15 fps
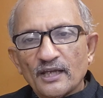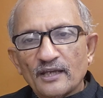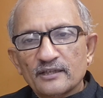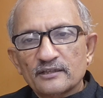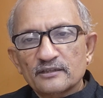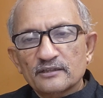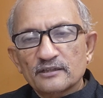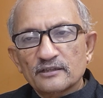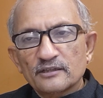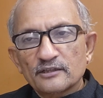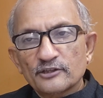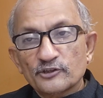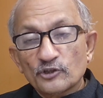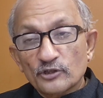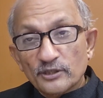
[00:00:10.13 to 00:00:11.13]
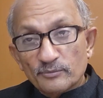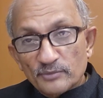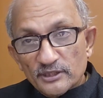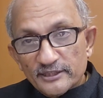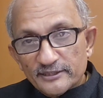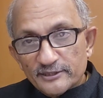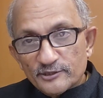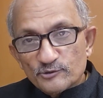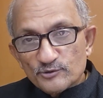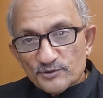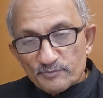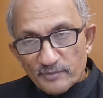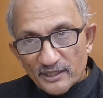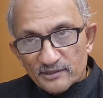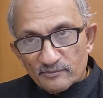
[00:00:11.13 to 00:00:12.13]
and your ability to
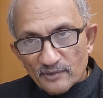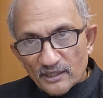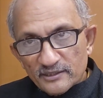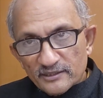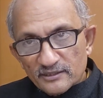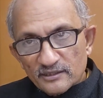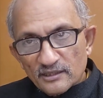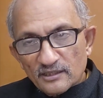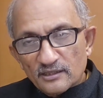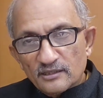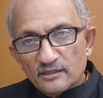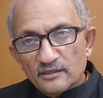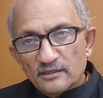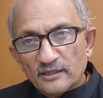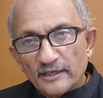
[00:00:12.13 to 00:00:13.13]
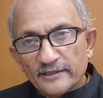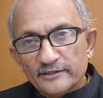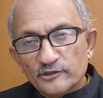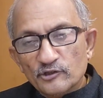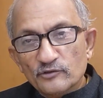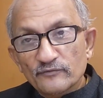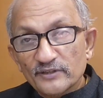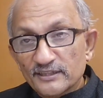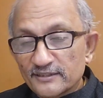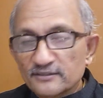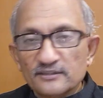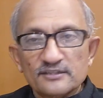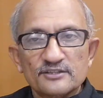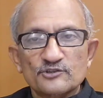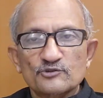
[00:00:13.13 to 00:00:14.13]
spend money and your
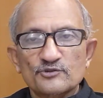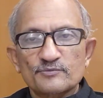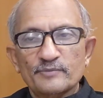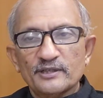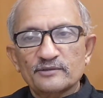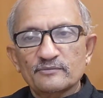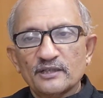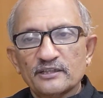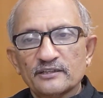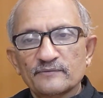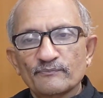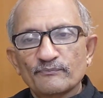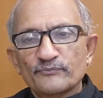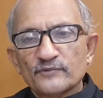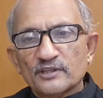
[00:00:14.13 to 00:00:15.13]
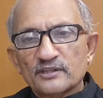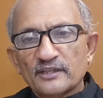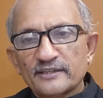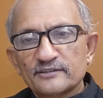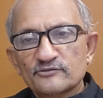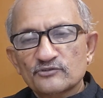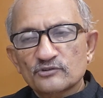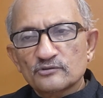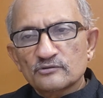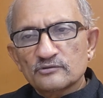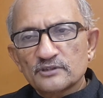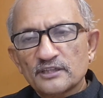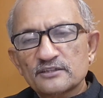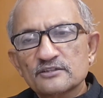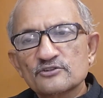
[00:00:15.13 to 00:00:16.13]
willingness to spend money, right? So
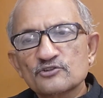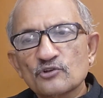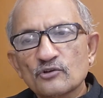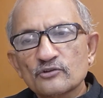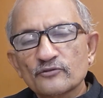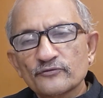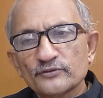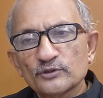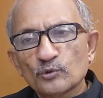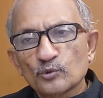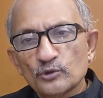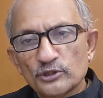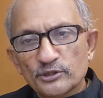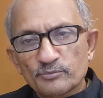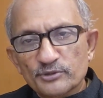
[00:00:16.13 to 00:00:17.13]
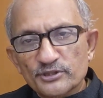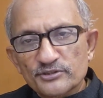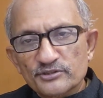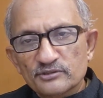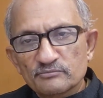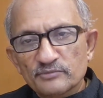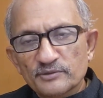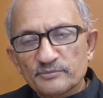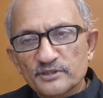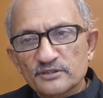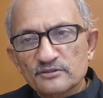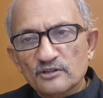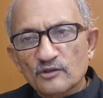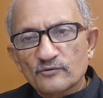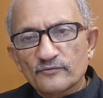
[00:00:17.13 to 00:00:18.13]
let us talk of an older person, maybe
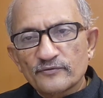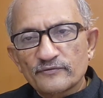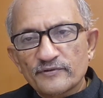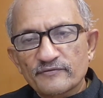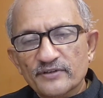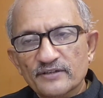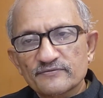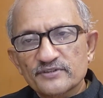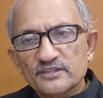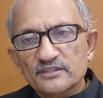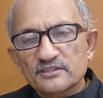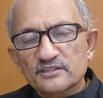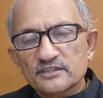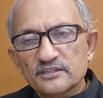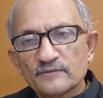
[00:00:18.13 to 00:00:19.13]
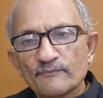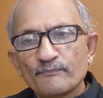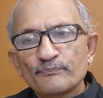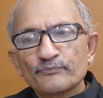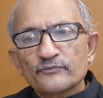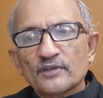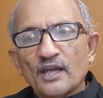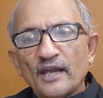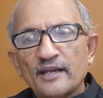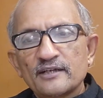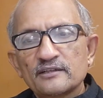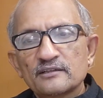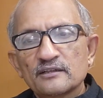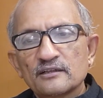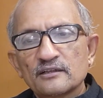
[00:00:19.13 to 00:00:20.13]
he's now 55, 60,
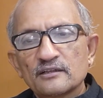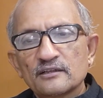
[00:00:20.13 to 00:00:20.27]
and